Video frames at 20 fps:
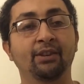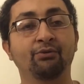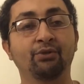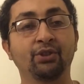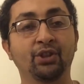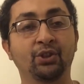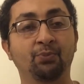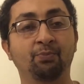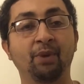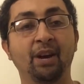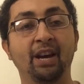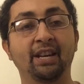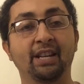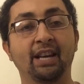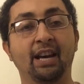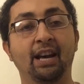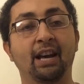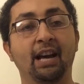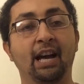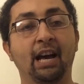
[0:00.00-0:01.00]

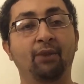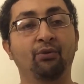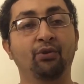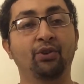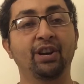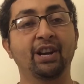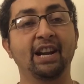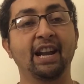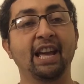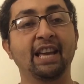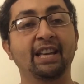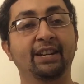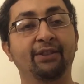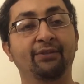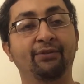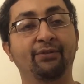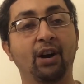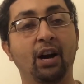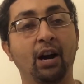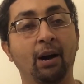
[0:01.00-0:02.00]
respect our
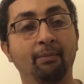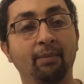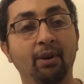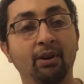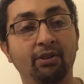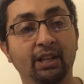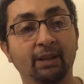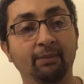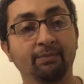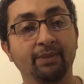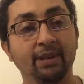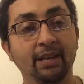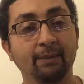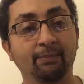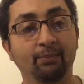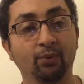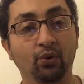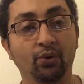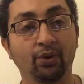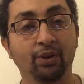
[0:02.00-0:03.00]
Native American
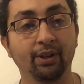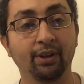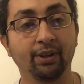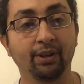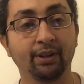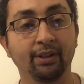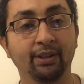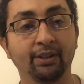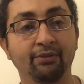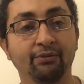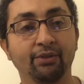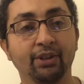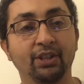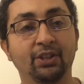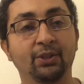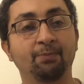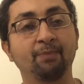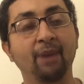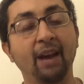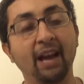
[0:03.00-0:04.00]
people,
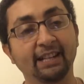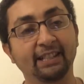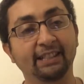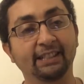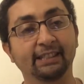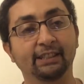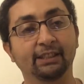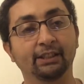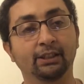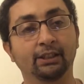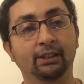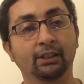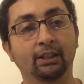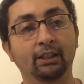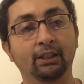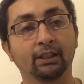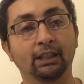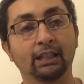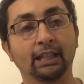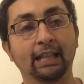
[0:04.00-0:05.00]
respect the
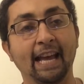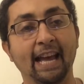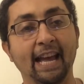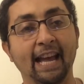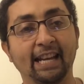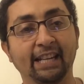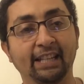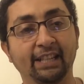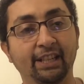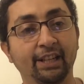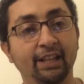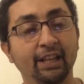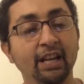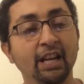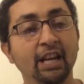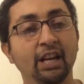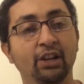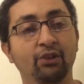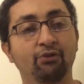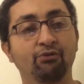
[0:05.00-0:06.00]
land,
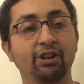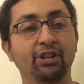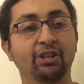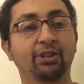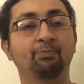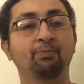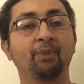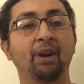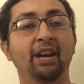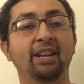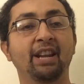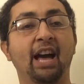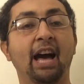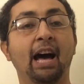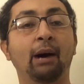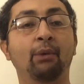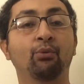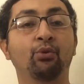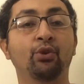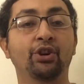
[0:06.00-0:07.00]
respect
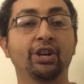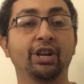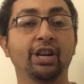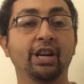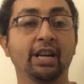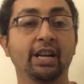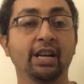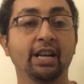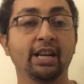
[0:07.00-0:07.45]
our